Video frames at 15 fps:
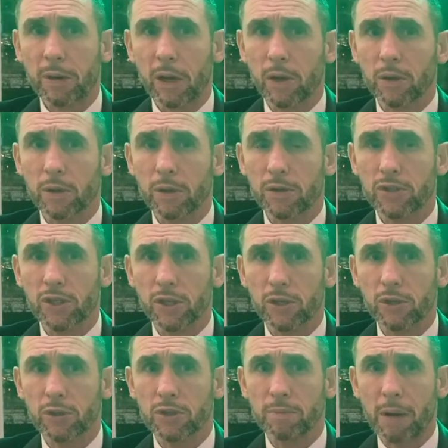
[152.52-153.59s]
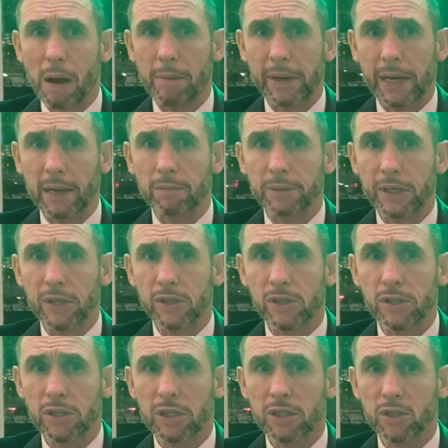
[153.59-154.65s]
blow to lose Aubameyang,
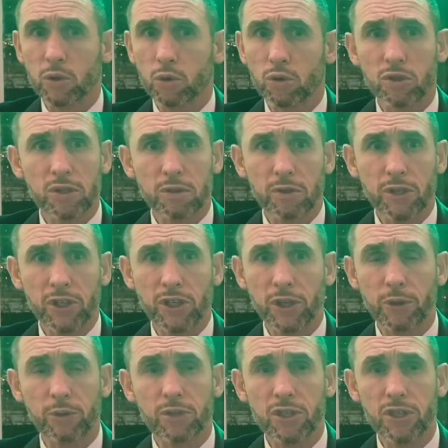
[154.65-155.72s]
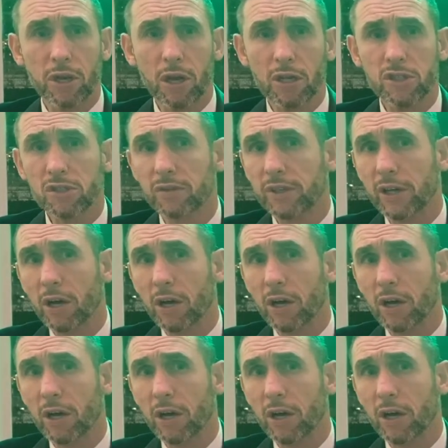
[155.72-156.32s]
because he scores a huge slice of the